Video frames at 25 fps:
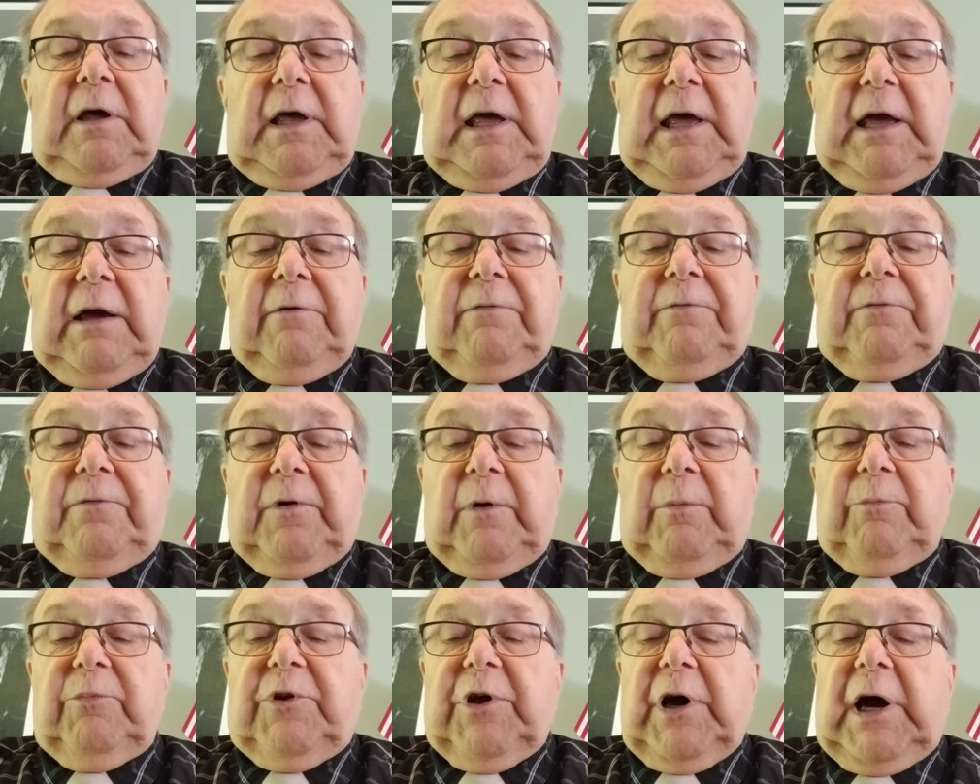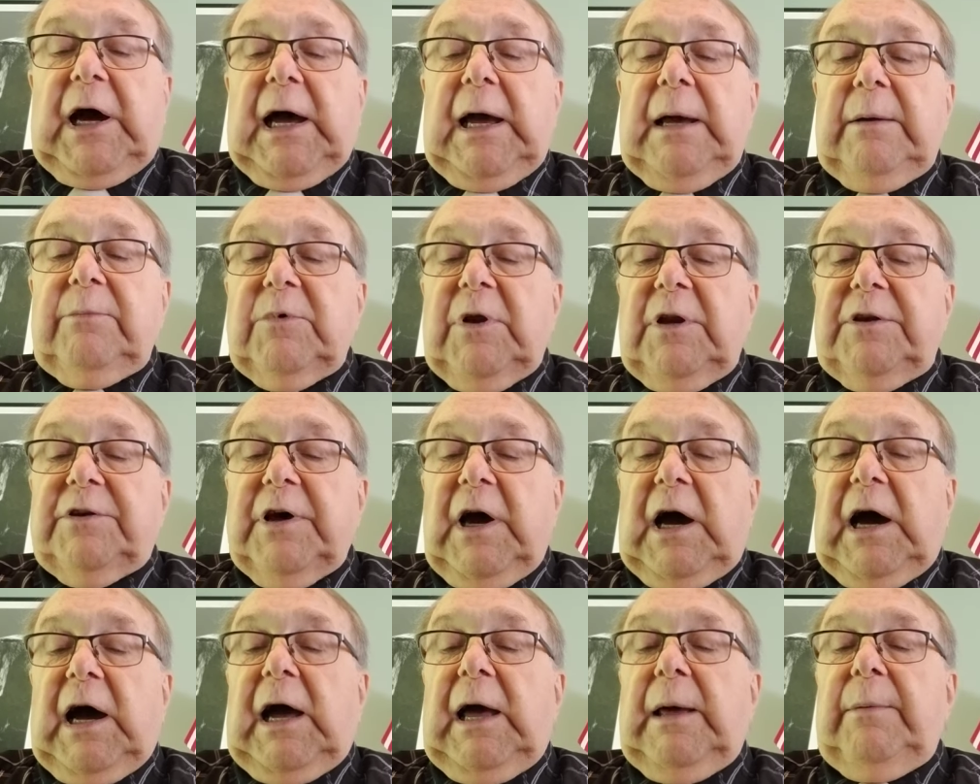if from time to
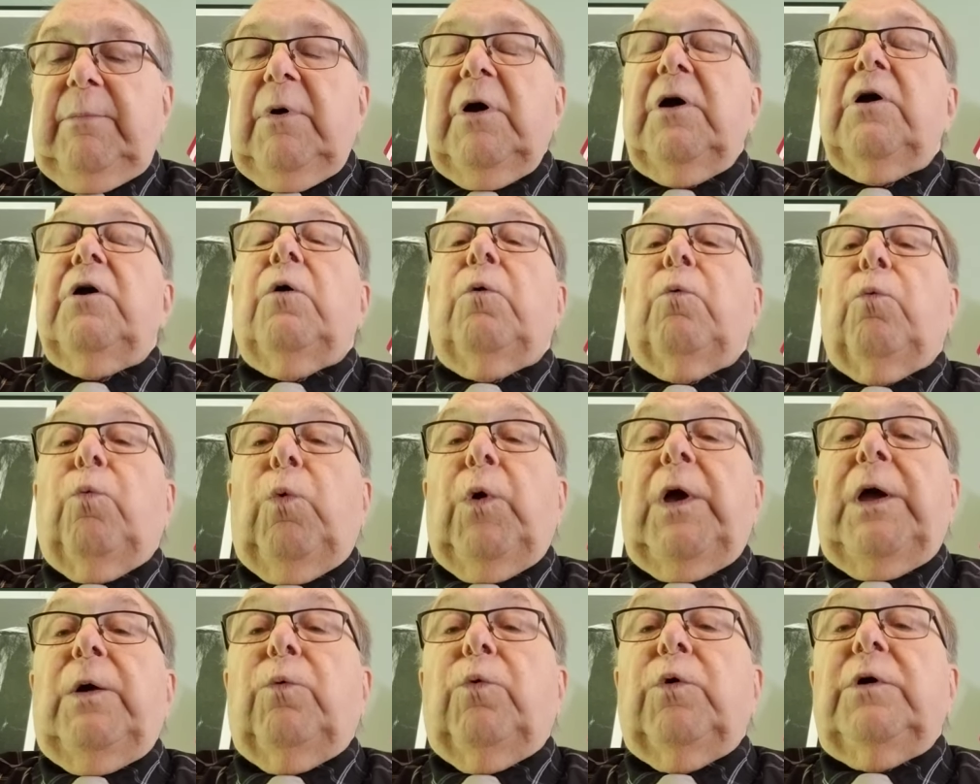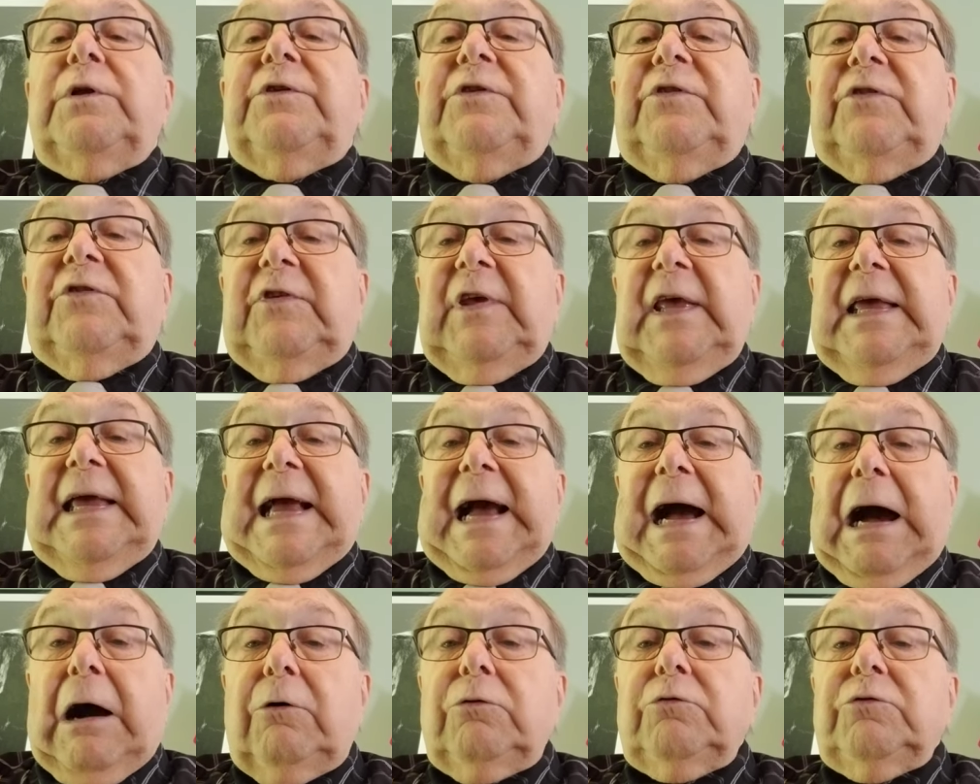time we would seek
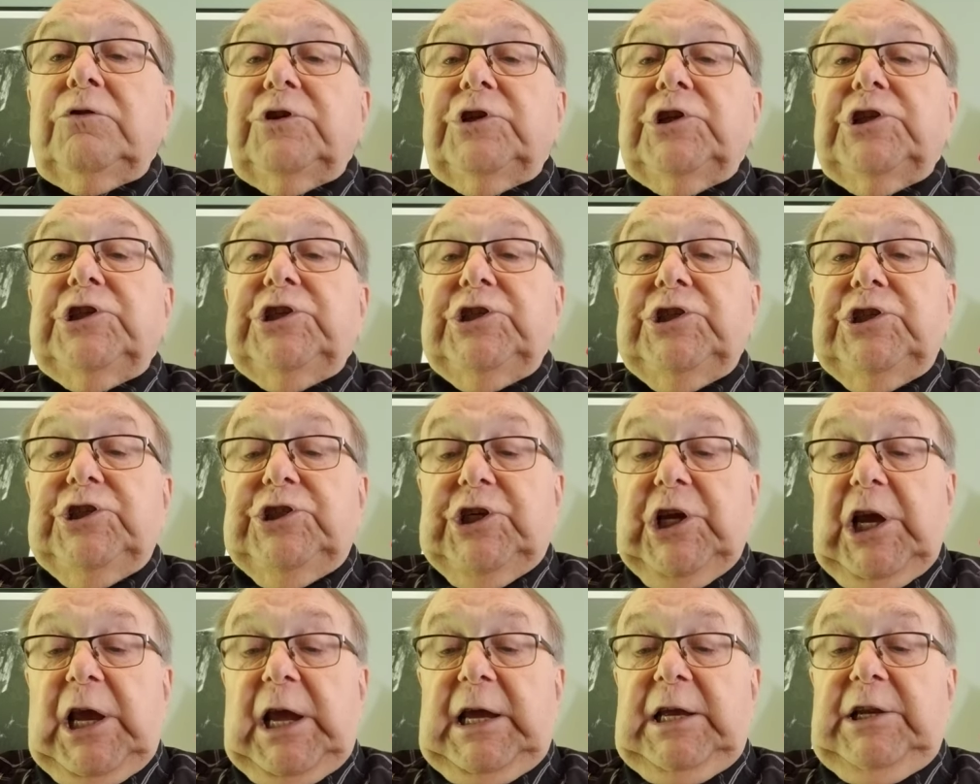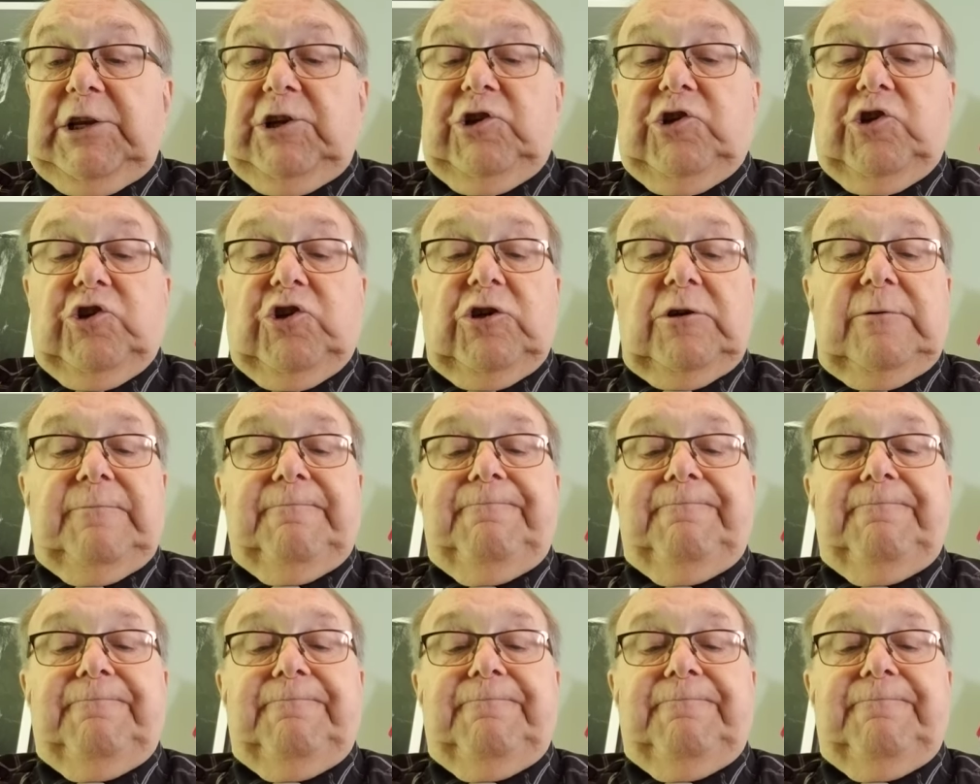out change.